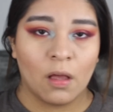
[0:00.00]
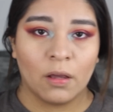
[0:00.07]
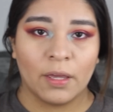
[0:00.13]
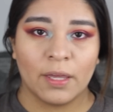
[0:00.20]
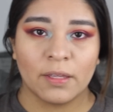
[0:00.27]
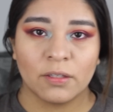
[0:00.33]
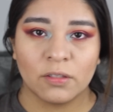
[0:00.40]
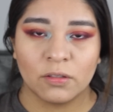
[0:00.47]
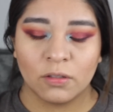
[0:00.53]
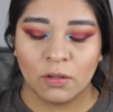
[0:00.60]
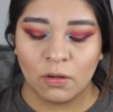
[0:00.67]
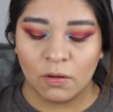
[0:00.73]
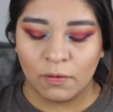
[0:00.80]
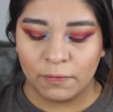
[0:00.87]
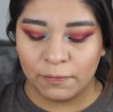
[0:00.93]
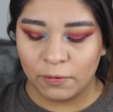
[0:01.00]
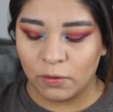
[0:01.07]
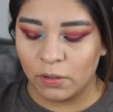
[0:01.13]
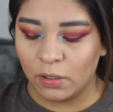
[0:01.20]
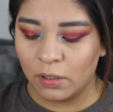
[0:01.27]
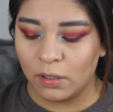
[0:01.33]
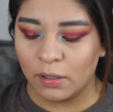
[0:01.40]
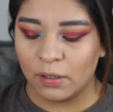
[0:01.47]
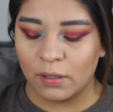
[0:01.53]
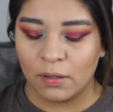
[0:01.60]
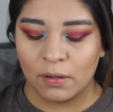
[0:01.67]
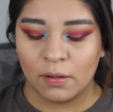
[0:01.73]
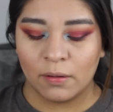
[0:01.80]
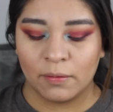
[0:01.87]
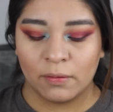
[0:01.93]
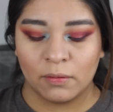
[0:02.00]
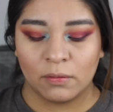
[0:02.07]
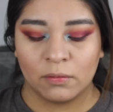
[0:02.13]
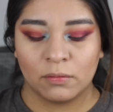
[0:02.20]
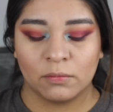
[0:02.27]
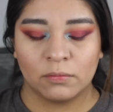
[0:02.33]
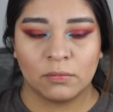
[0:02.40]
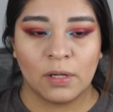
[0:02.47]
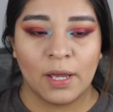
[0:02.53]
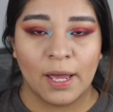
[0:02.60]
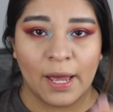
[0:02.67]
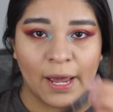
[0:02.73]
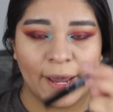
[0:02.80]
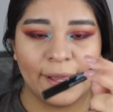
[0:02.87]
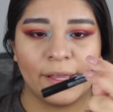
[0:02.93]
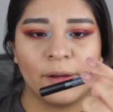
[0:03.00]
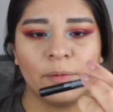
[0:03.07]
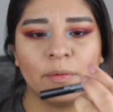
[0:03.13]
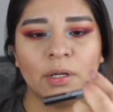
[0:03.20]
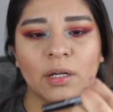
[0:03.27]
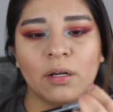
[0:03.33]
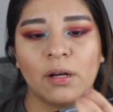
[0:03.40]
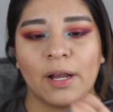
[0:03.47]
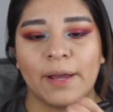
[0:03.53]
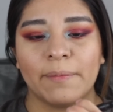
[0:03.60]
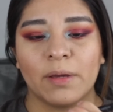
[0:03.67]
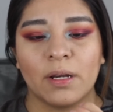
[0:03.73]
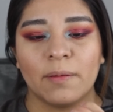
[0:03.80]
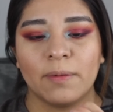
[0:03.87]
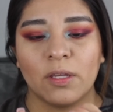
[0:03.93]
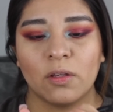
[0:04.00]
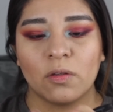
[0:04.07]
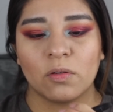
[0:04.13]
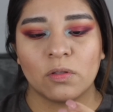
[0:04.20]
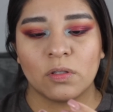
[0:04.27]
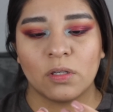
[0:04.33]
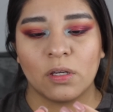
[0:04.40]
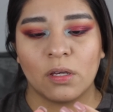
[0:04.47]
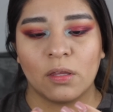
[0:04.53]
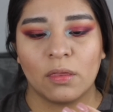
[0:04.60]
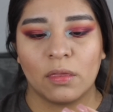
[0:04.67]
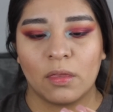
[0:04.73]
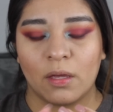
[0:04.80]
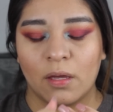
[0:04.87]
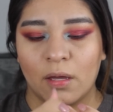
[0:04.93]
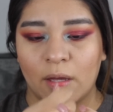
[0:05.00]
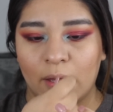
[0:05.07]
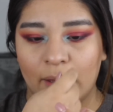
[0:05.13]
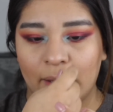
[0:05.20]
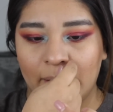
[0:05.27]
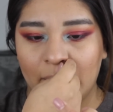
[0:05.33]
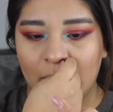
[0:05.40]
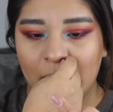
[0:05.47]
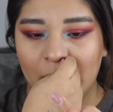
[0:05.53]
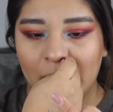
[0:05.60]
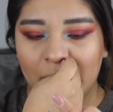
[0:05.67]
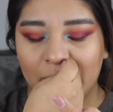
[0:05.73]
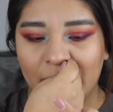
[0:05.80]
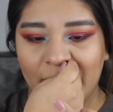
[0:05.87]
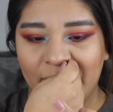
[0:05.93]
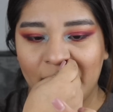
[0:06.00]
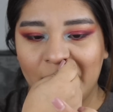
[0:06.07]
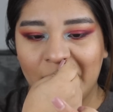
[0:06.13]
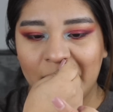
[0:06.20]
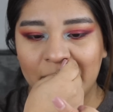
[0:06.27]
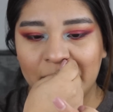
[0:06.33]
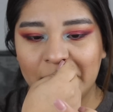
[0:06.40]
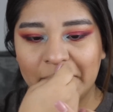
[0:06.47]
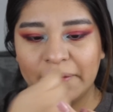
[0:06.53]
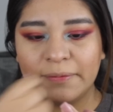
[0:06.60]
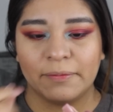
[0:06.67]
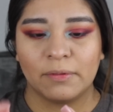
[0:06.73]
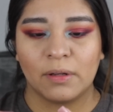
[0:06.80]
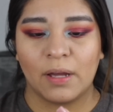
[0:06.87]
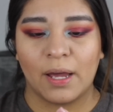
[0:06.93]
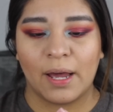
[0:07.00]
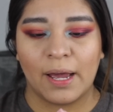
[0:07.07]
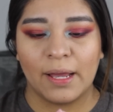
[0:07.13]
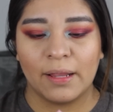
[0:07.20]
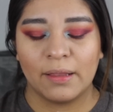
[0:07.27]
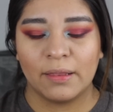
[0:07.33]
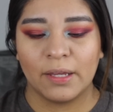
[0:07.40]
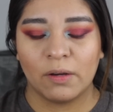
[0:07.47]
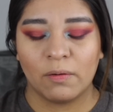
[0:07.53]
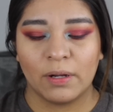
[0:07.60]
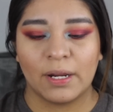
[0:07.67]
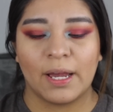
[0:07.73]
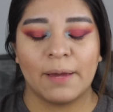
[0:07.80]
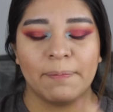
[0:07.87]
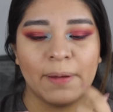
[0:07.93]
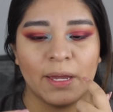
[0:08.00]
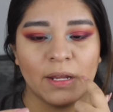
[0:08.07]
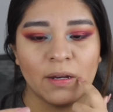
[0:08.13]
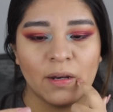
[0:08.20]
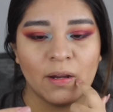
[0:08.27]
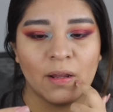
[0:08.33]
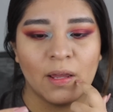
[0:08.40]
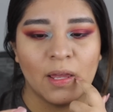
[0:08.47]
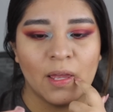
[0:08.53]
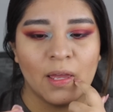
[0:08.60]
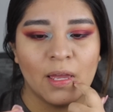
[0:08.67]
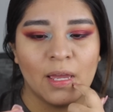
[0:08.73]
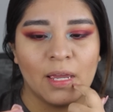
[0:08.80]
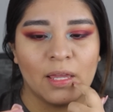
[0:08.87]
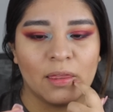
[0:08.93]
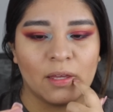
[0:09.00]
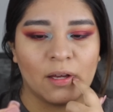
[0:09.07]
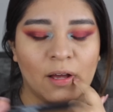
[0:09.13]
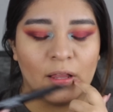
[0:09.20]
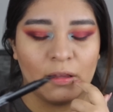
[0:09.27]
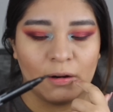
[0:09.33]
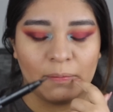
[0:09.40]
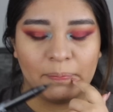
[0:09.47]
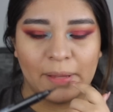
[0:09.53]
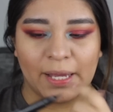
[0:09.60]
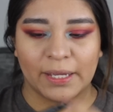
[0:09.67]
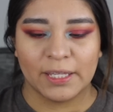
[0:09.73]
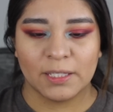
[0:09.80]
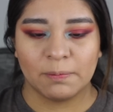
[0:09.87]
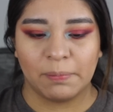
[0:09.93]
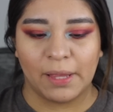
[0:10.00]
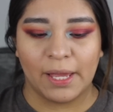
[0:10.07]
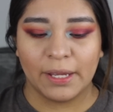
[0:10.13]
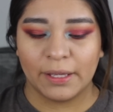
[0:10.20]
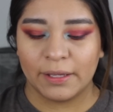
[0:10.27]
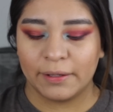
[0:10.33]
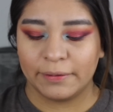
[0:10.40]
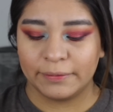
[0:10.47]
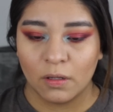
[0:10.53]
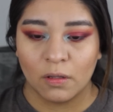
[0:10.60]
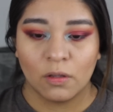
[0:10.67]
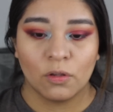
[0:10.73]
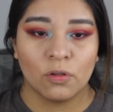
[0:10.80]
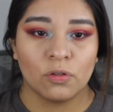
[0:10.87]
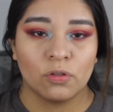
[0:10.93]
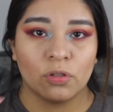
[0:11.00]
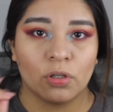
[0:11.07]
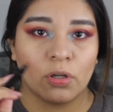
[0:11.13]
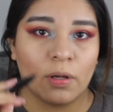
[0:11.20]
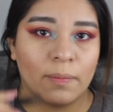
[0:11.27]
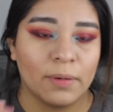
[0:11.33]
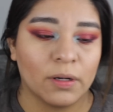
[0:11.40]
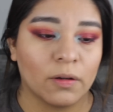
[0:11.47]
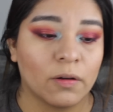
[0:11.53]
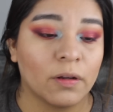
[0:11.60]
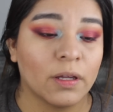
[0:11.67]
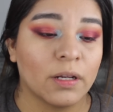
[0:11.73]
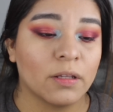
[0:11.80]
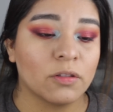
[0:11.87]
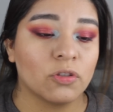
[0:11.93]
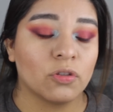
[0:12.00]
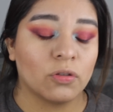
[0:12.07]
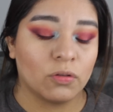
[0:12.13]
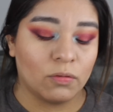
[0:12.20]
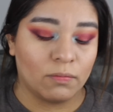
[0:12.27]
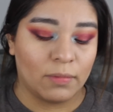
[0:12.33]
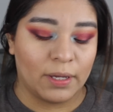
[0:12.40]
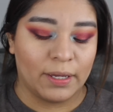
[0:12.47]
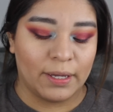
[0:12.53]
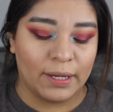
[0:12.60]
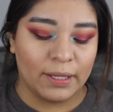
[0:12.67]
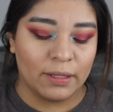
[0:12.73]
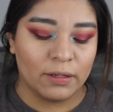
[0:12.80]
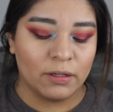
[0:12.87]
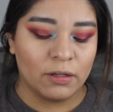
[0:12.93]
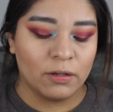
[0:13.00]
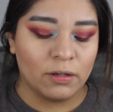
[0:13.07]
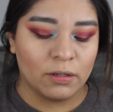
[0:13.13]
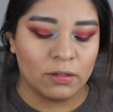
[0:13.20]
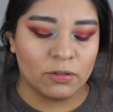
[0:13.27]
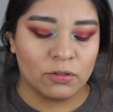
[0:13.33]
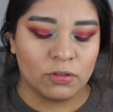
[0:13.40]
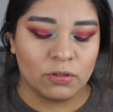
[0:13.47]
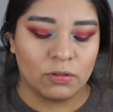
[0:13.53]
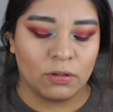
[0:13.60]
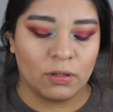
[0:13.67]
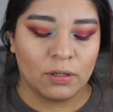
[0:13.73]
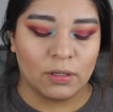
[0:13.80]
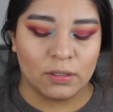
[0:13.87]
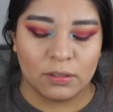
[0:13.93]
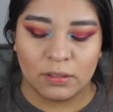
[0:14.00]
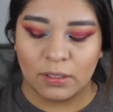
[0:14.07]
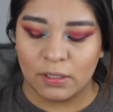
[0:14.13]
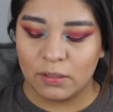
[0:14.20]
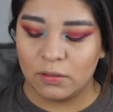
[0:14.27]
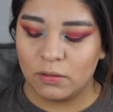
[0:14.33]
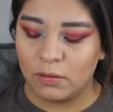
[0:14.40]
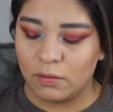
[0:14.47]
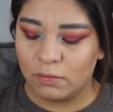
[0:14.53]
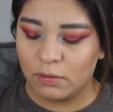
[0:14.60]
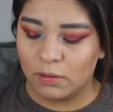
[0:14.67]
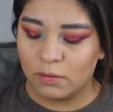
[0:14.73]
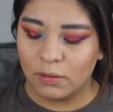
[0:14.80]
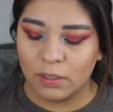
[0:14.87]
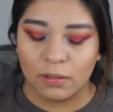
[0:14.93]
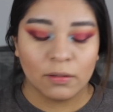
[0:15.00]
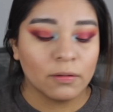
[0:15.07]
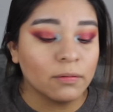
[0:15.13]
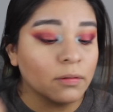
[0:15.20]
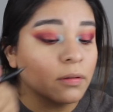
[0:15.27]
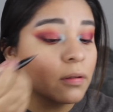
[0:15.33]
Okay, so for eyeliner, I'm going to be using the Revlon Liquid Eye Pen in the color Black is Black. So I'm going to go ahead and do my eyeliner and show you guys how to do it really quick.